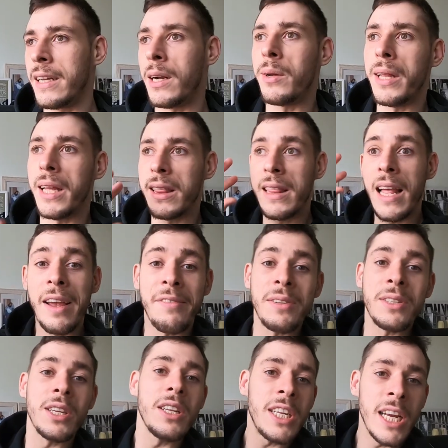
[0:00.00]
You know, that
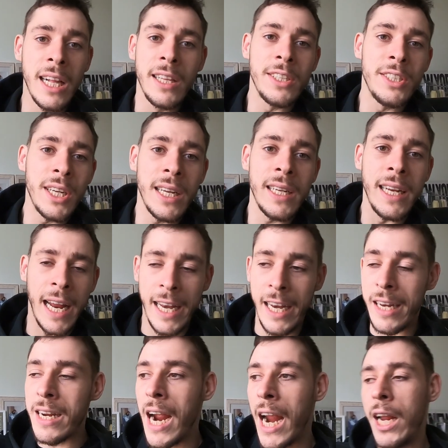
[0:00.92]
life is intelligent and
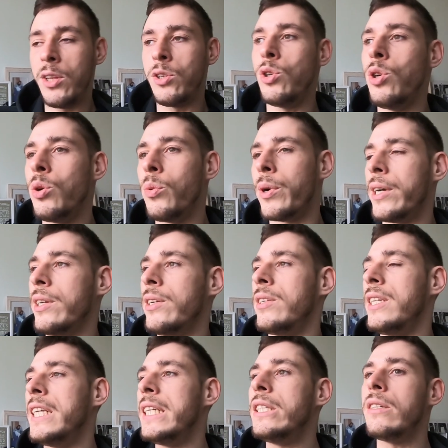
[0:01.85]
it guides you where
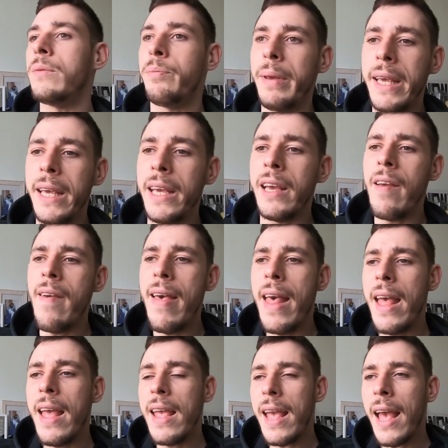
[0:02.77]
you need to be.
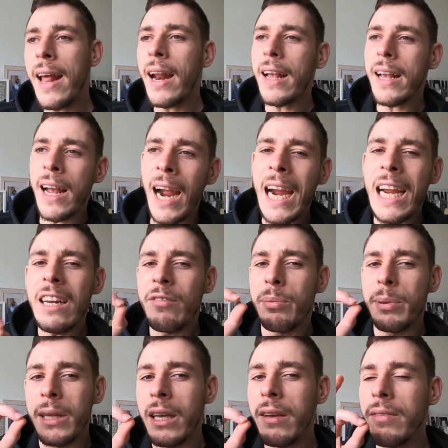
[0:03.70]
And I kind
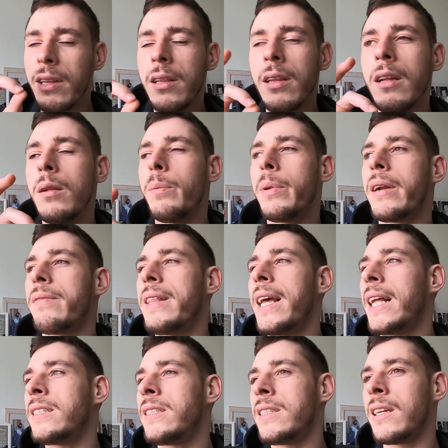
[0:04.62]
of believe a little bit of
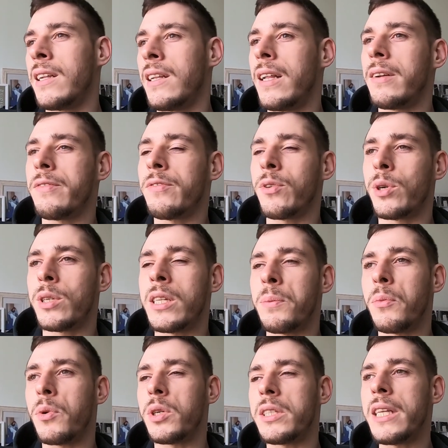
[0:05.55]
that still. Of course,
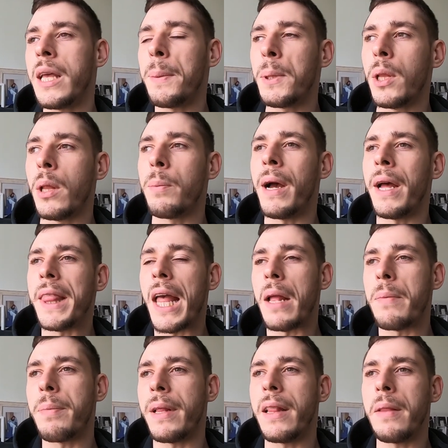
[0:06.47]
I'm more skeptical about
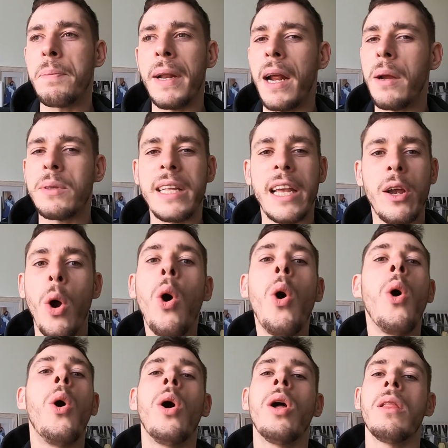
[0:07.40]
that, but but I was like
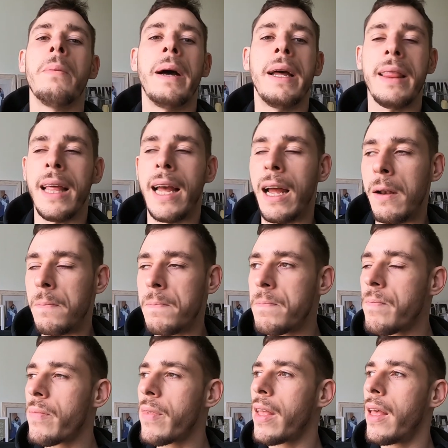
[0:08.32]
all about that.
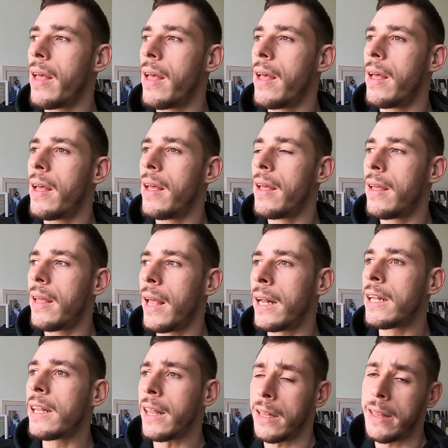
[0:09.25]

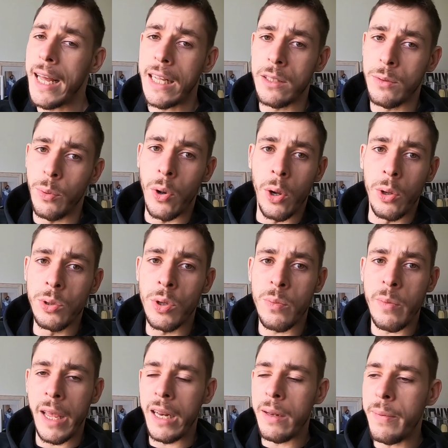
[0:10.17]
And I think that's what
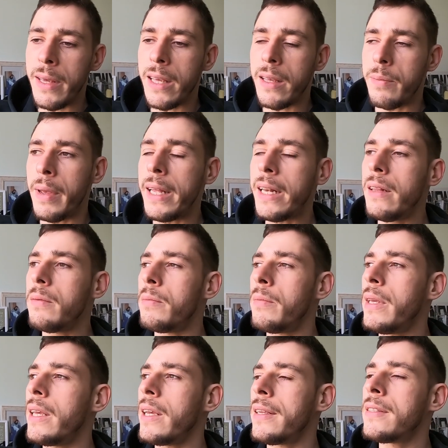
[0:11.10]
also made me made
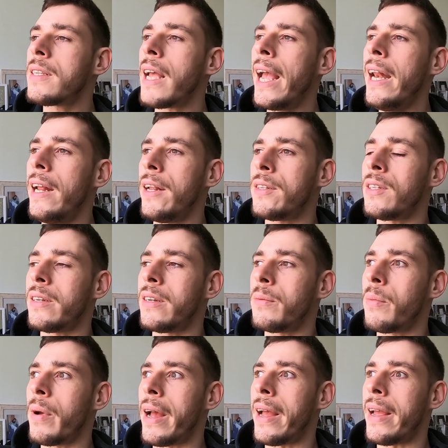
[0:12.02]
me exciting
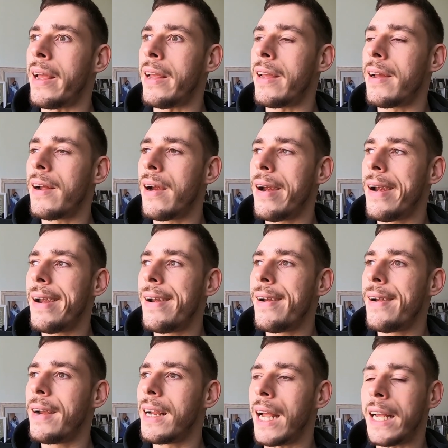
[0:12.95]
to my
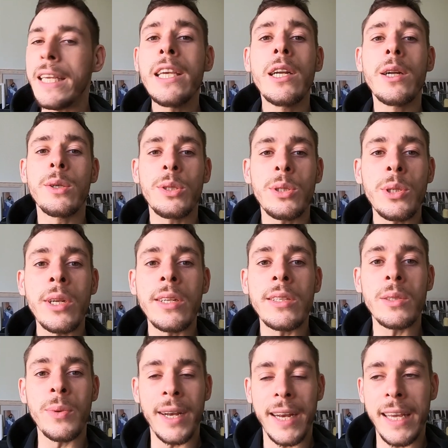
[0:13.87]
Aikido
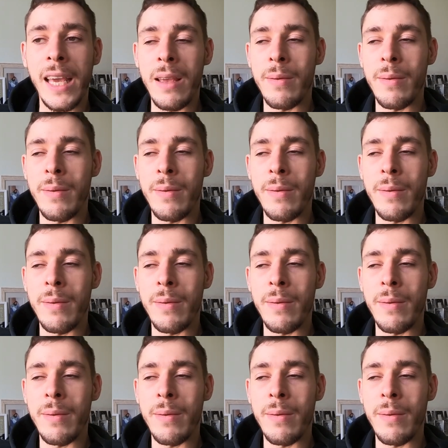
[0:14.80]
students when I